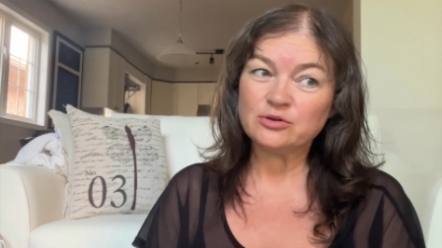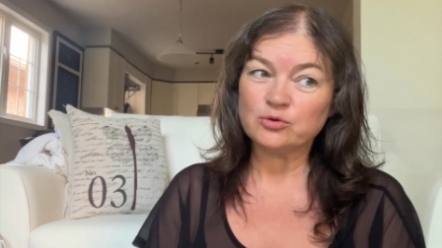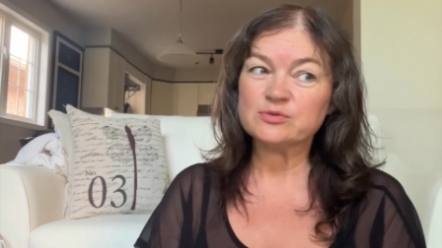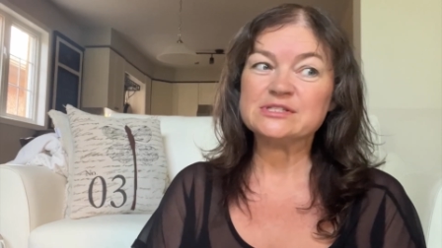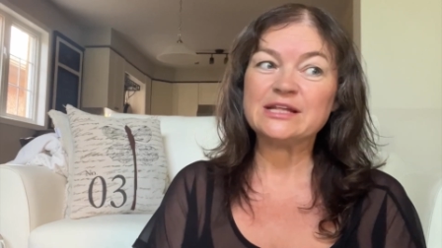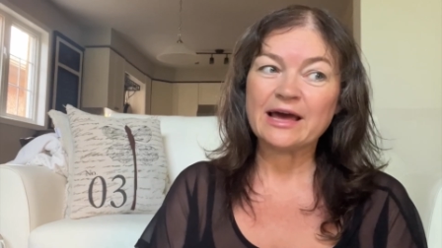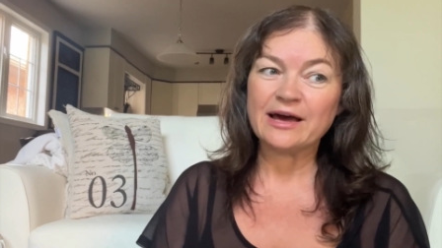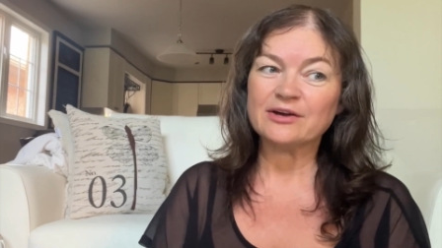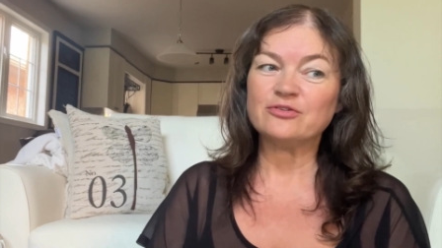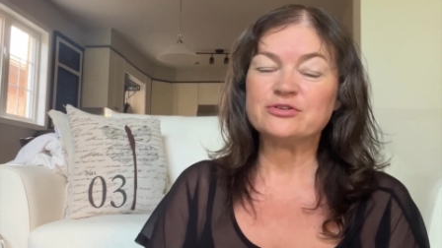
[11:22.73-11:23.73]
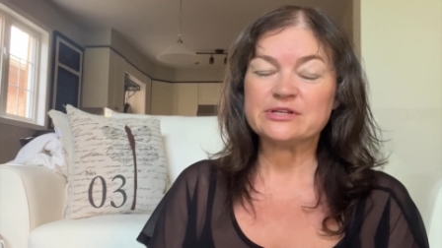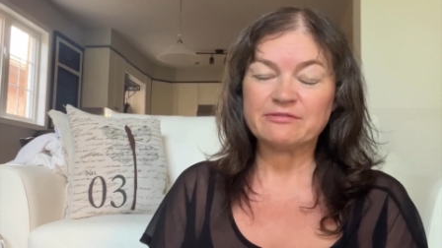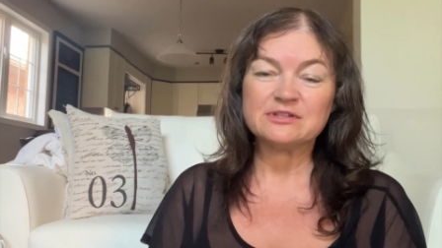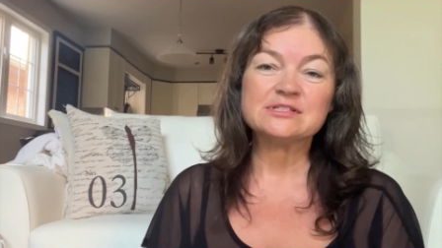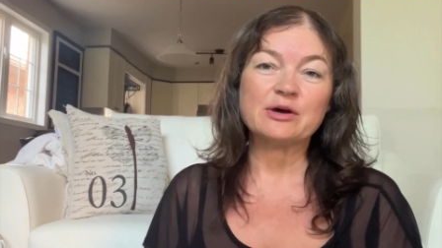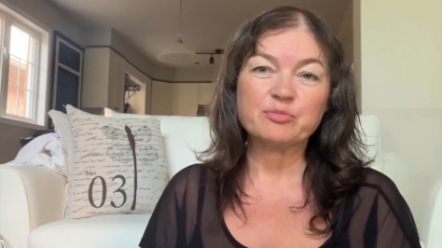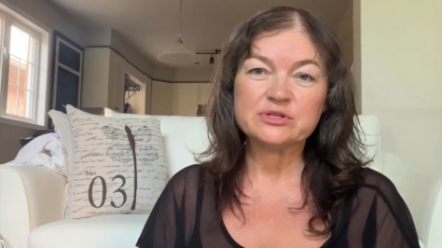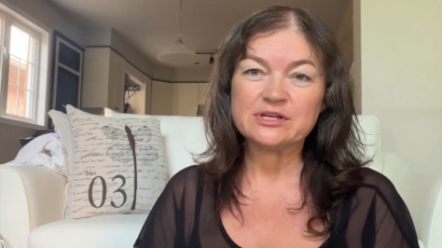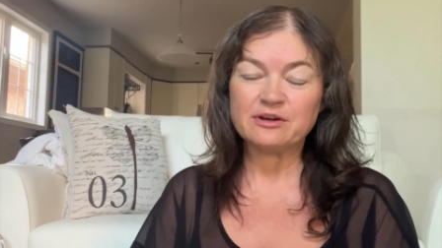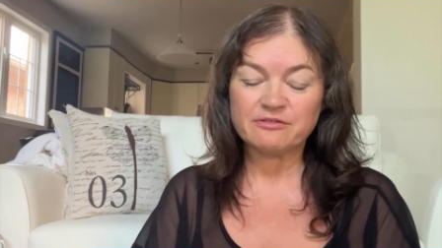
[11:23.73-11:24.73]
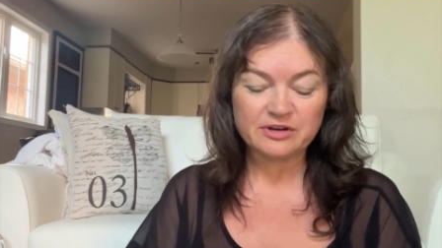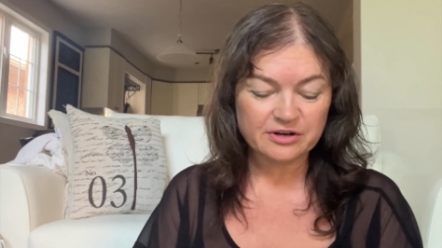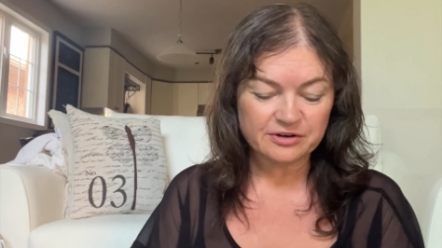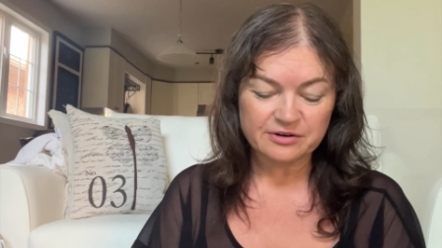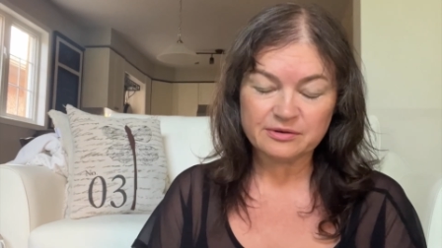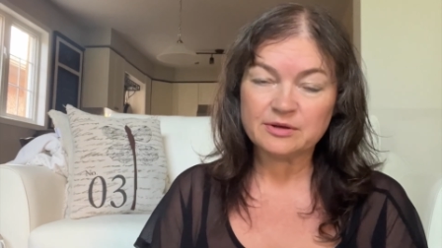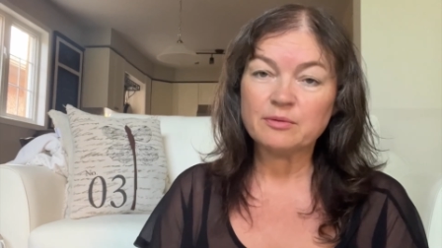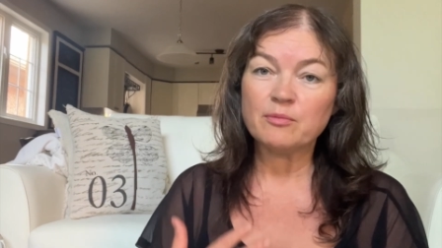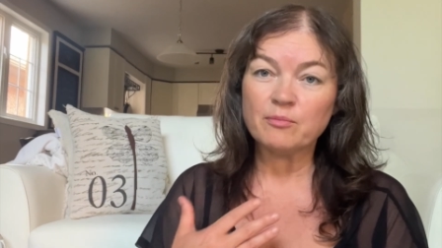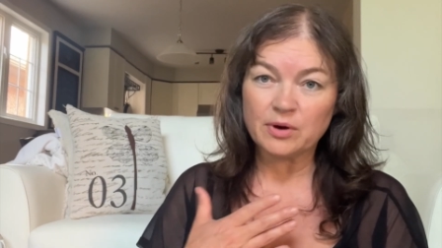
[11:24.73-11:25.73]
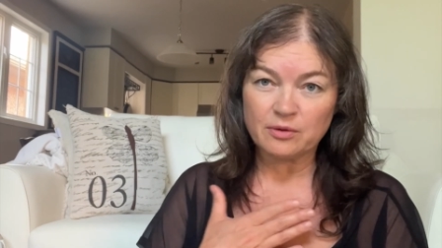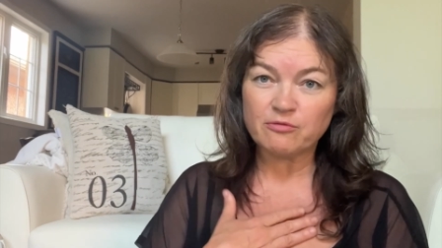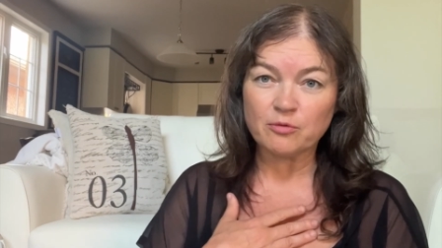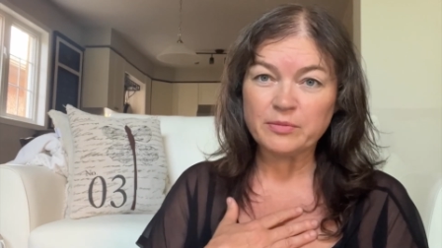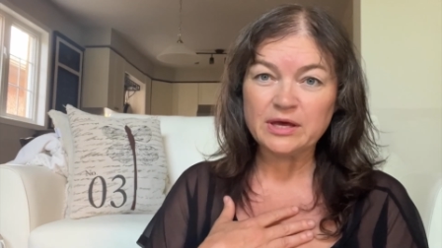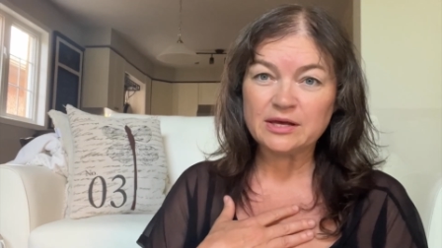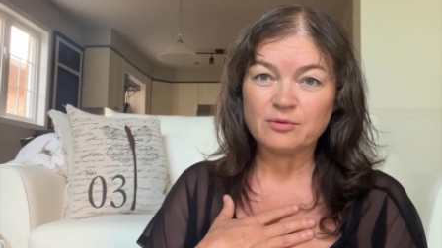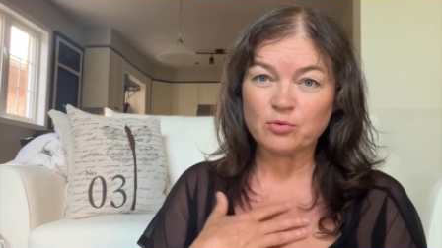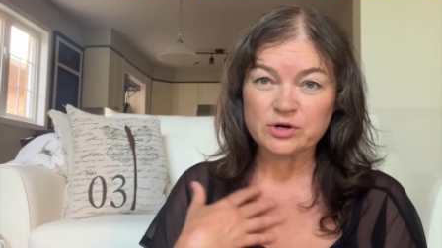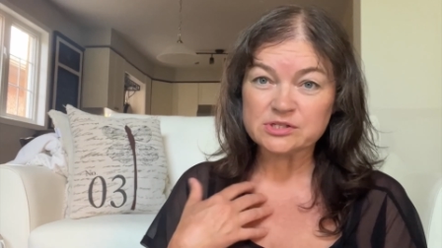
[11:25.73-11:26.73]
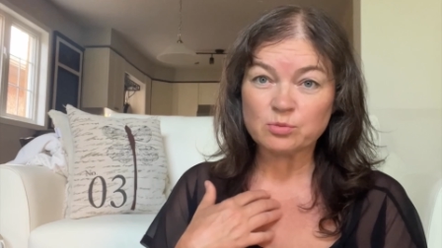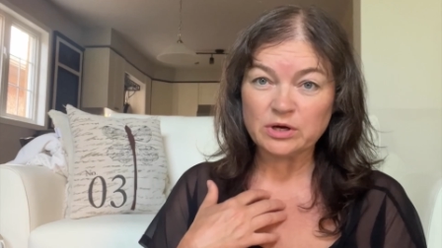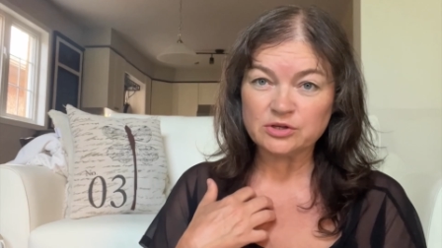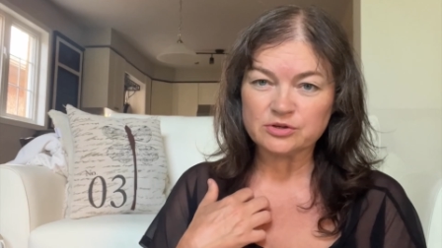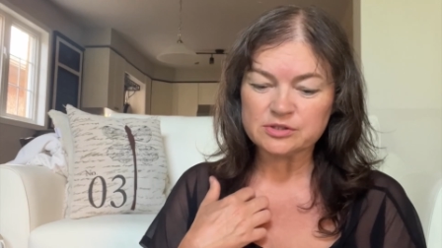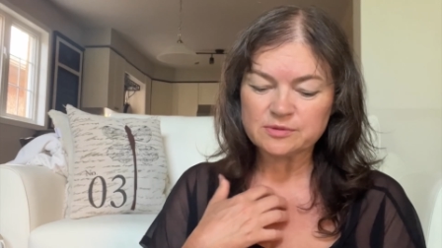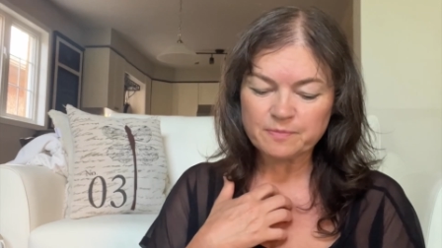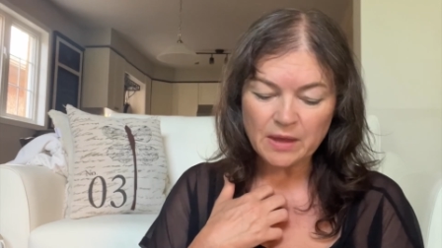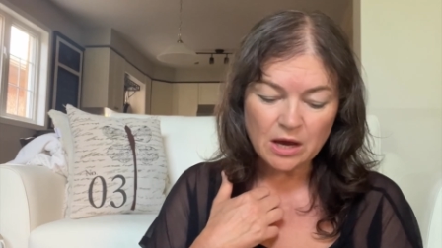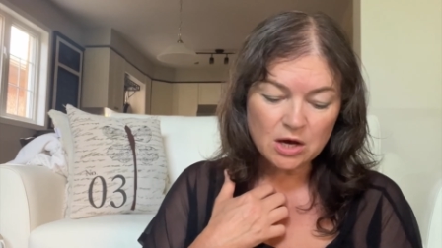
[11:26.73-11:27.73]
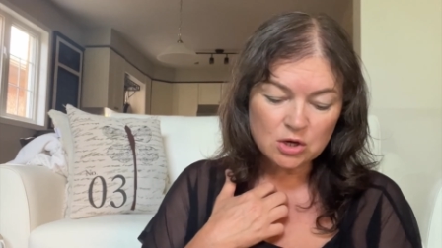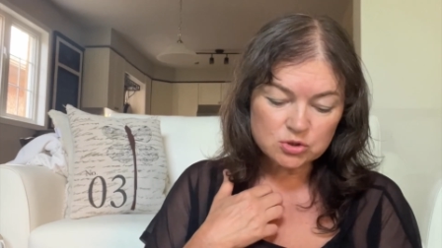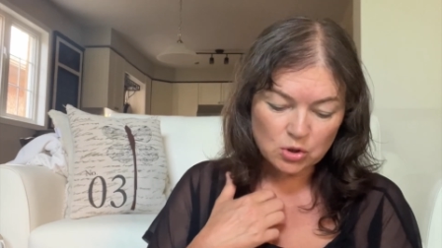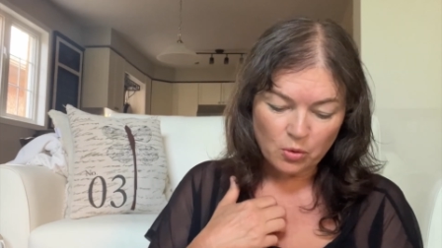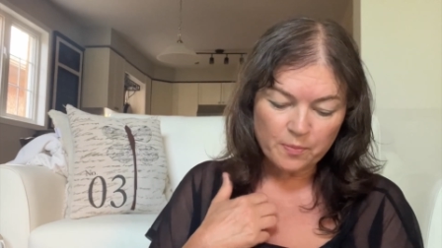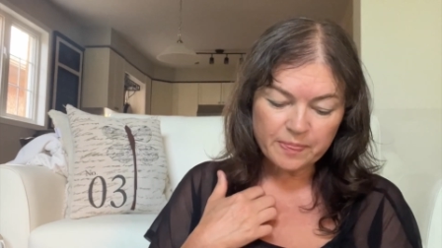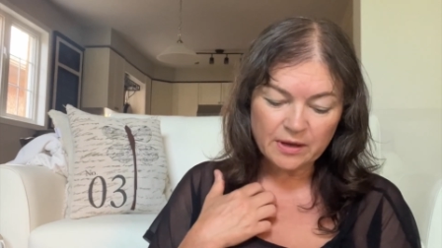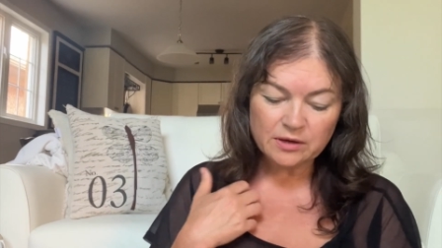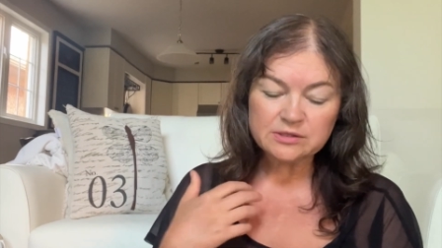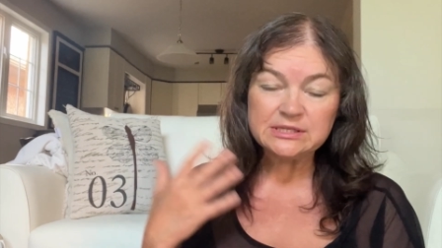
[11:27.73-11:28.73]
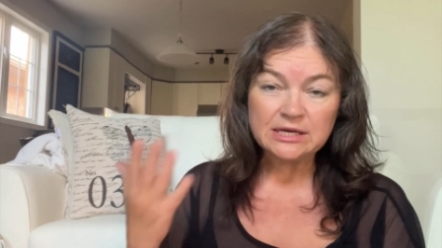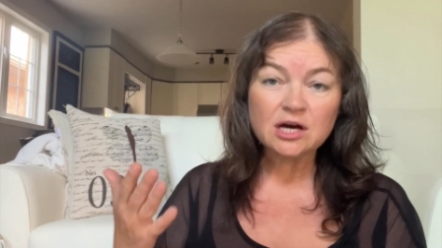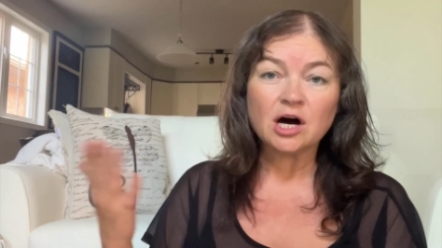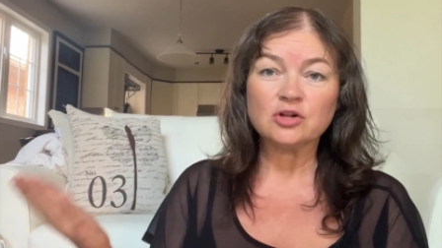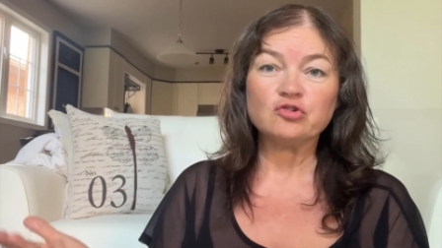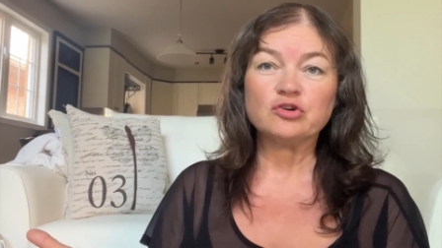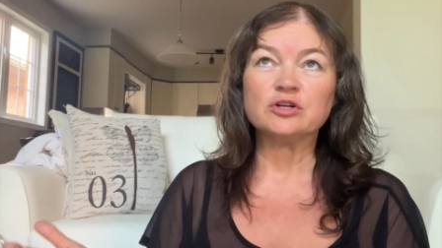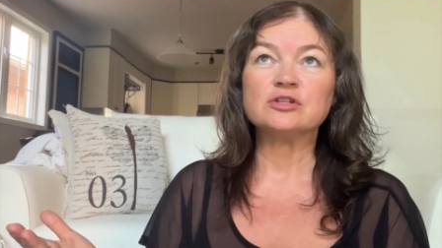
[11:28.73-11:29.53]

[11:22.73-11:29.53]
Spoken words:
You don't snack. You just have this apple cider vinegar. For me, it works wonders. So tea culture.